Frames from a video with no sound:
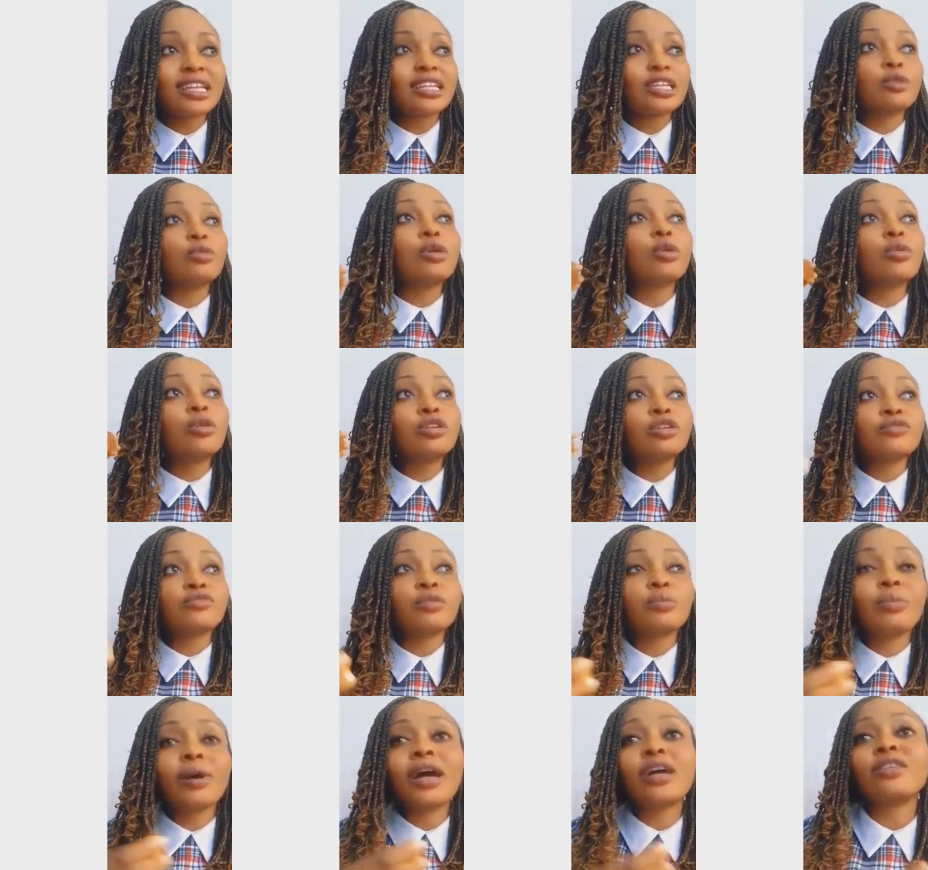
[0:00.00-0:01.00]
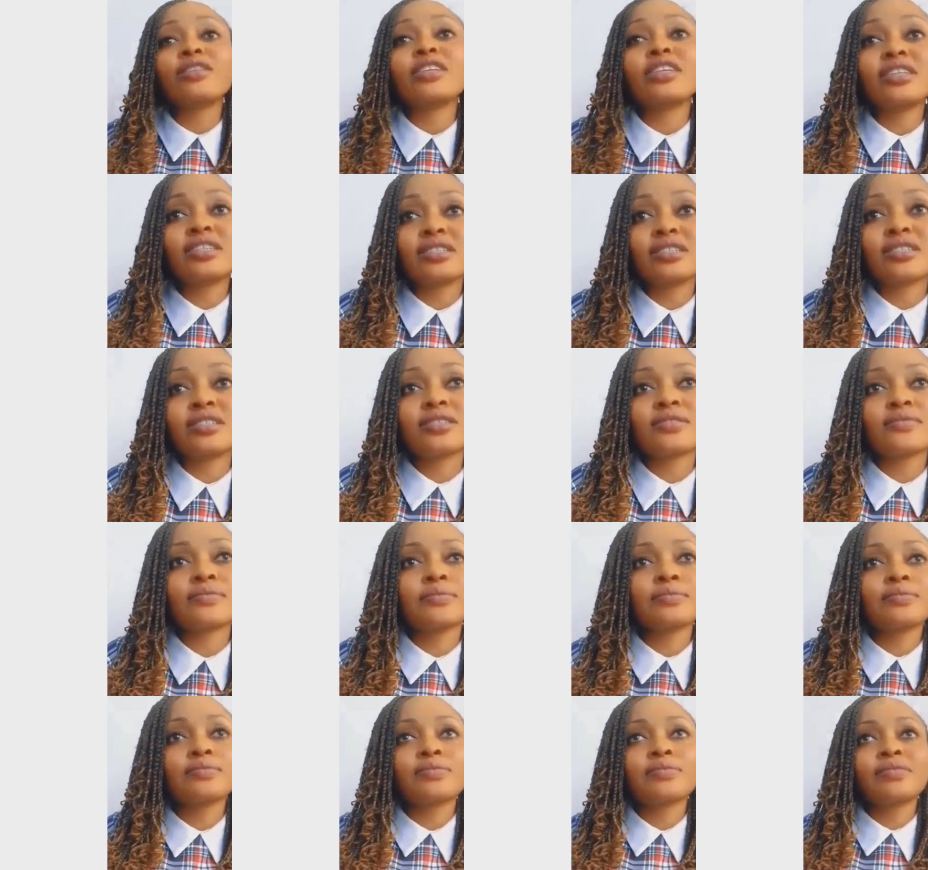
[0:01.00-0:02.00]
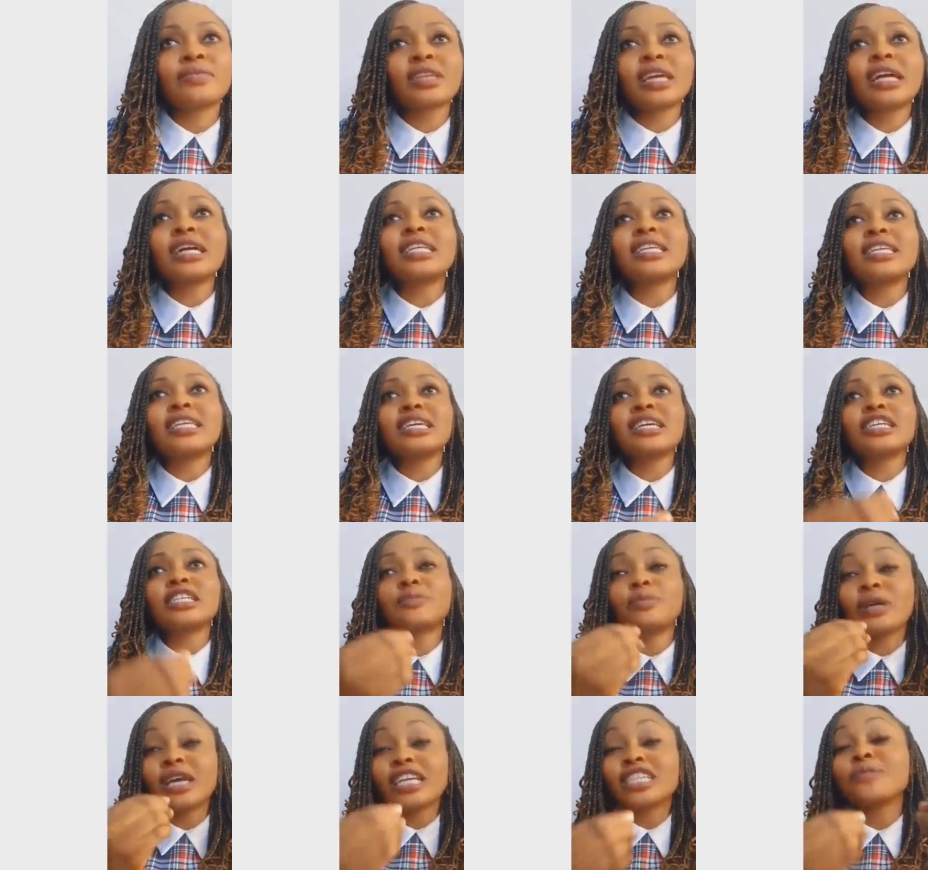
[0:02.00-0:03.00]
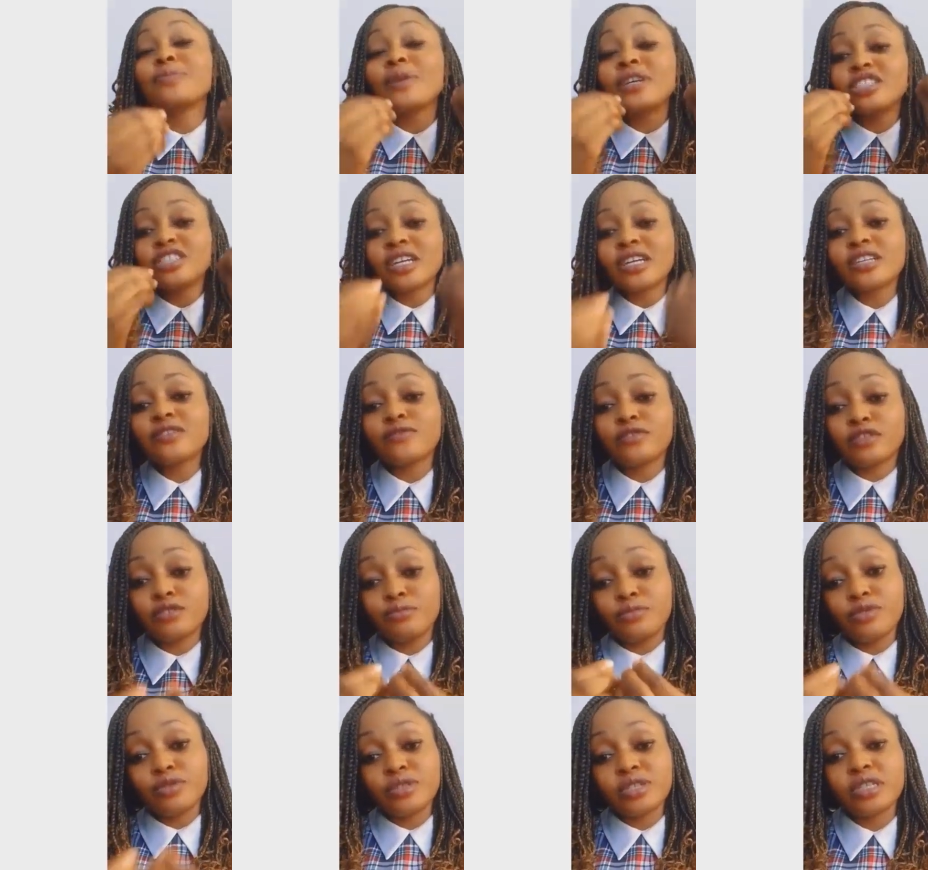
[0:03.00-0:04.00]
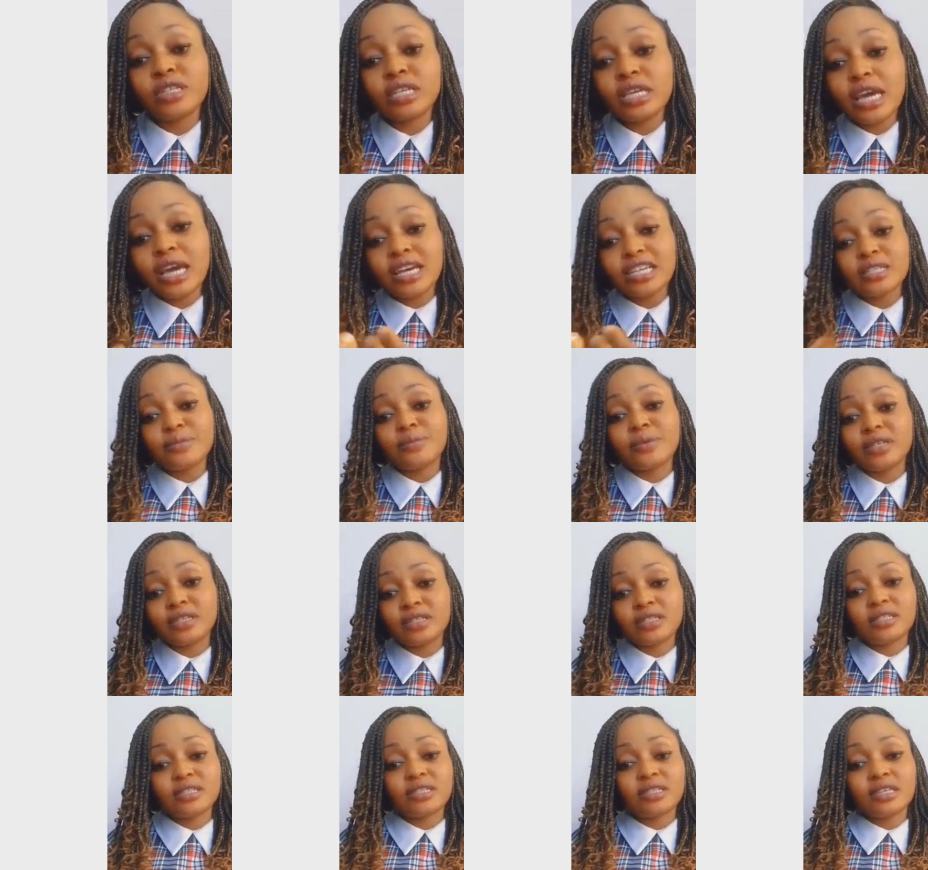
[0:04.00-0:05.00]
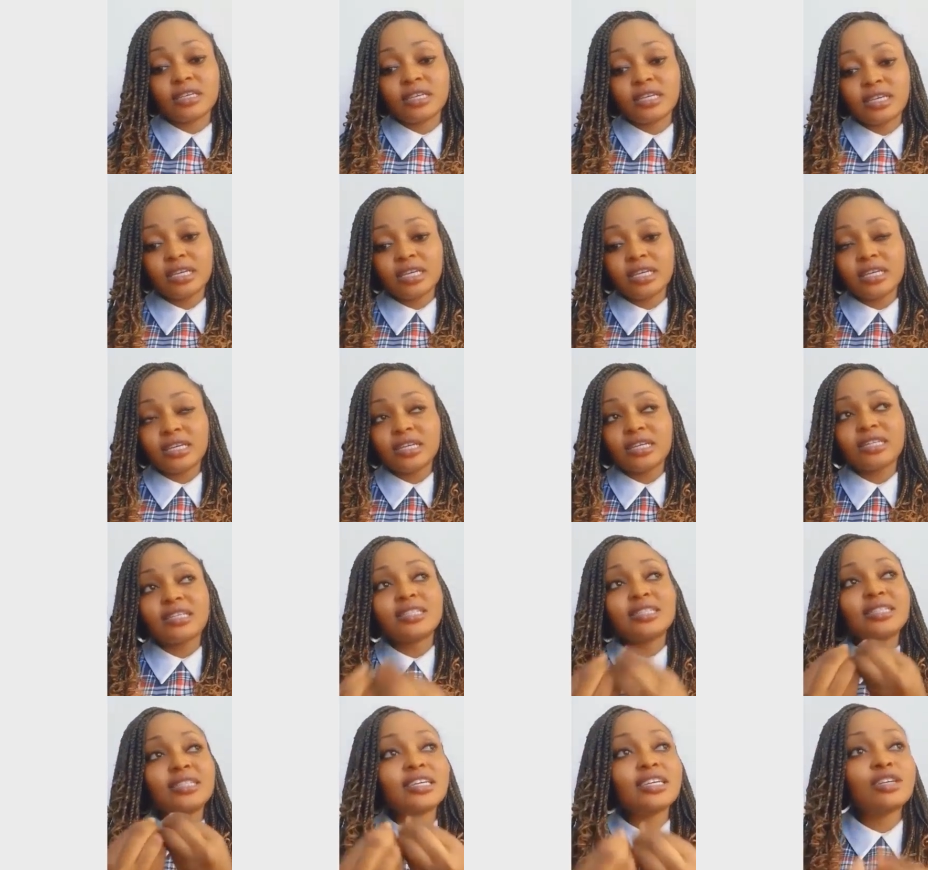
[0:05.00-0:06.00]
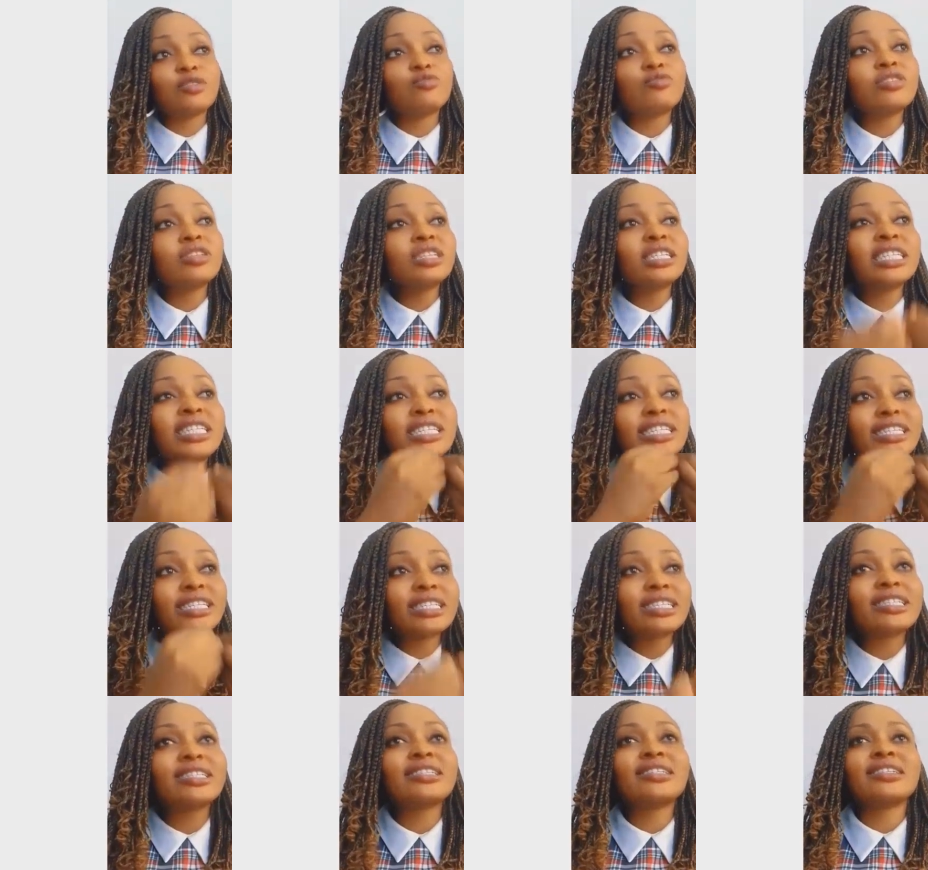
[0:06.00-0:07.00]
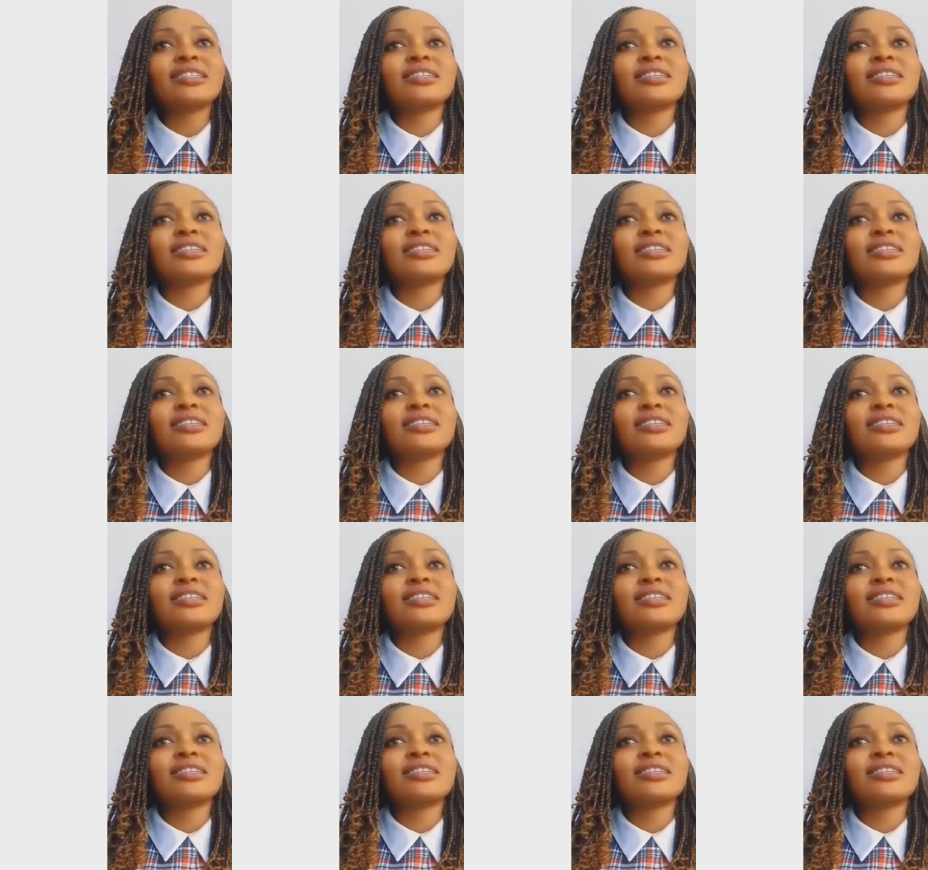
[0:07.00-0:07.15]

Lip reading: They were one of the pioneers, and especially for the music aspect, they really did